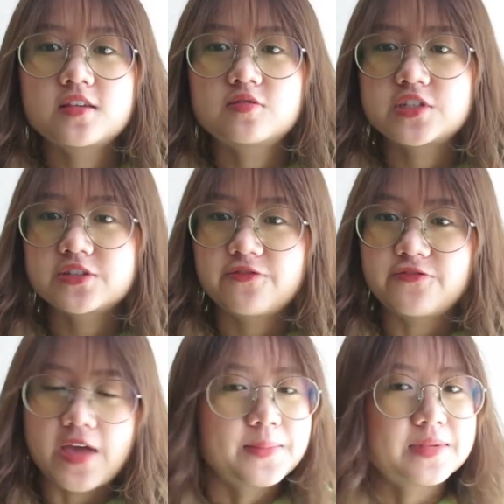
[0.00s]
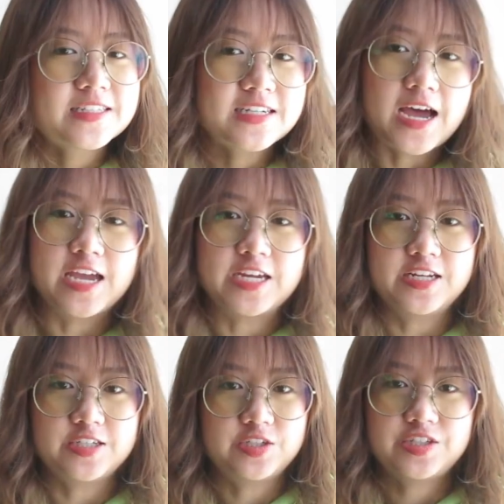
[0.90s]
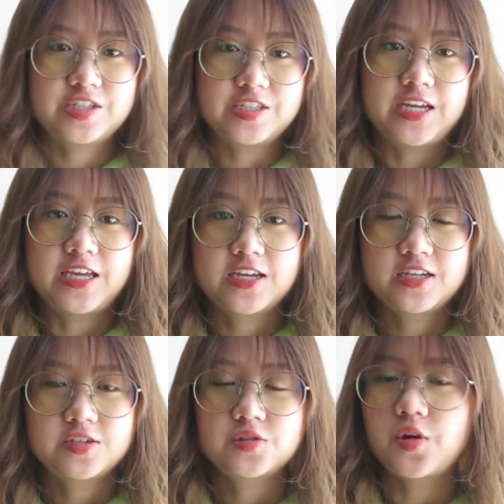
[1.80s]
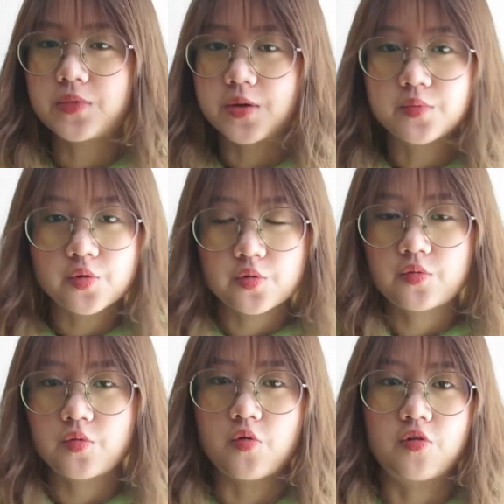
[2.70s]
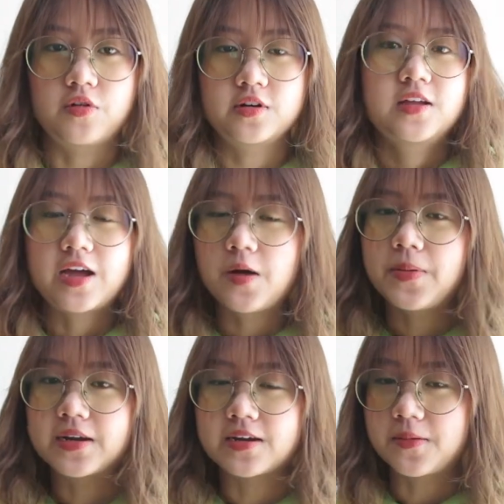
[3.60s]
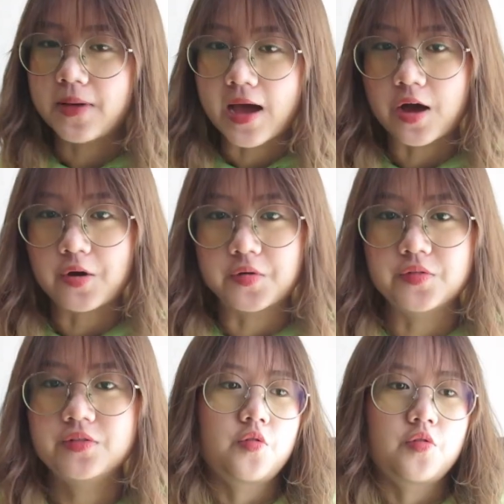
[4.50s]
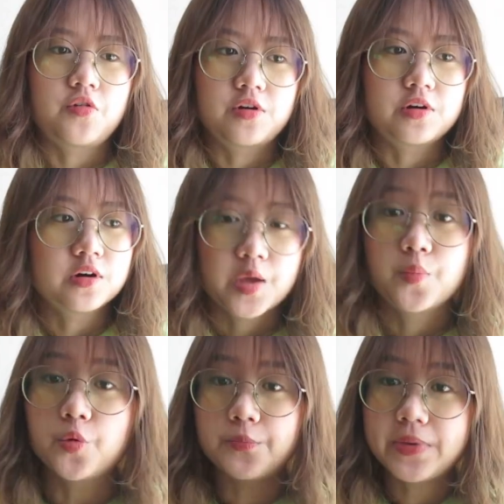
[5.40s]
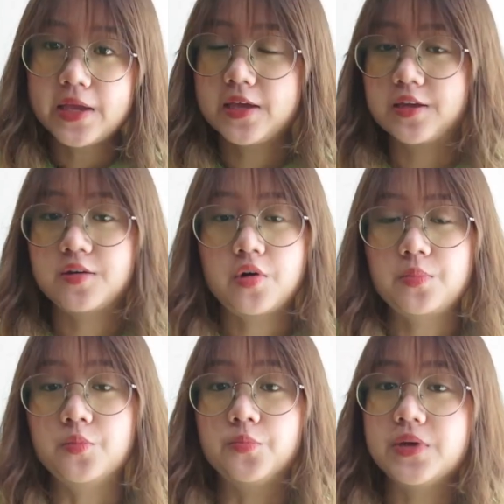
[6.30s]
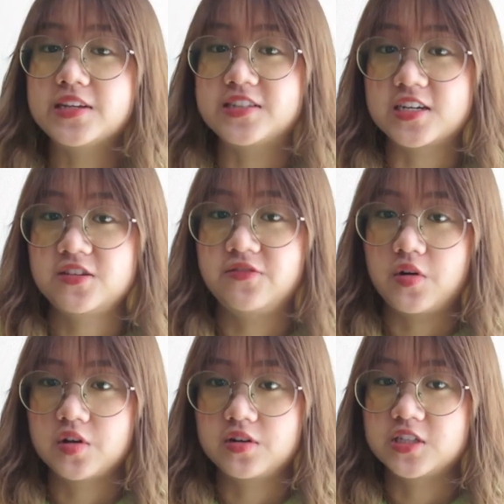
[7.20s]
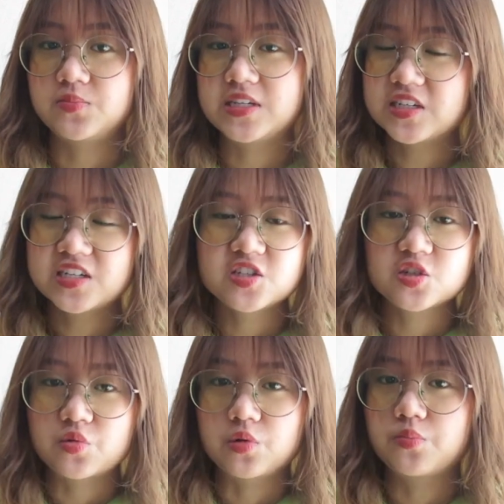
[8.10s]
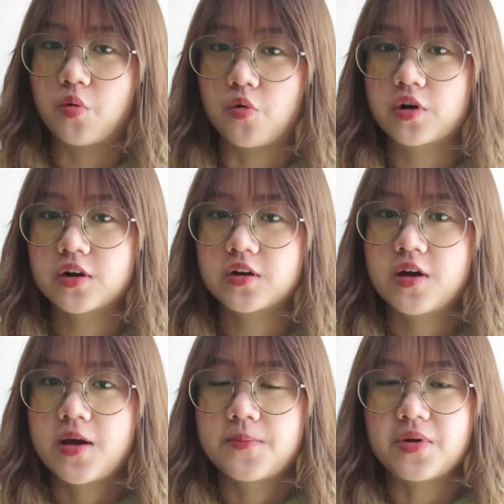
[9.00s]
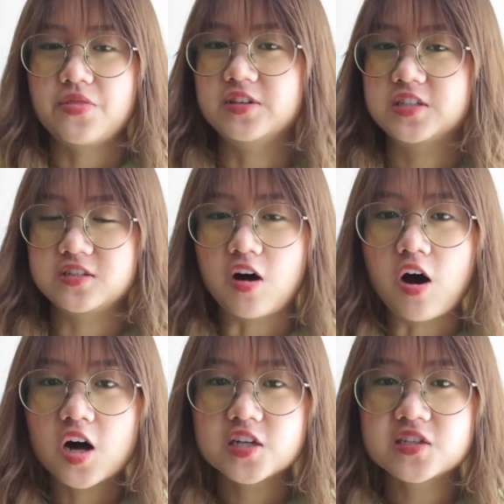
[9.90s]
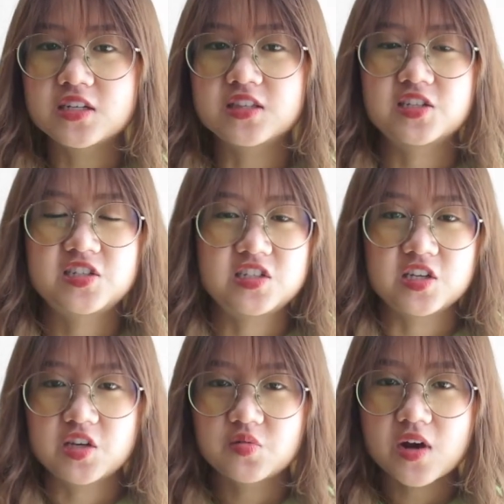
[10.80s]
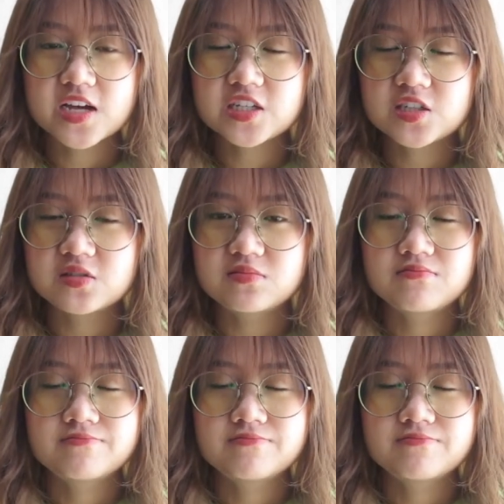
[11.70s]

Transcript: those famous Thai dishes like tom yum goong or khao phat gra pao or mu bing. You know what? Mu bing is actually very good. It's basically just grilled pork, but the sauce and the sticky rice,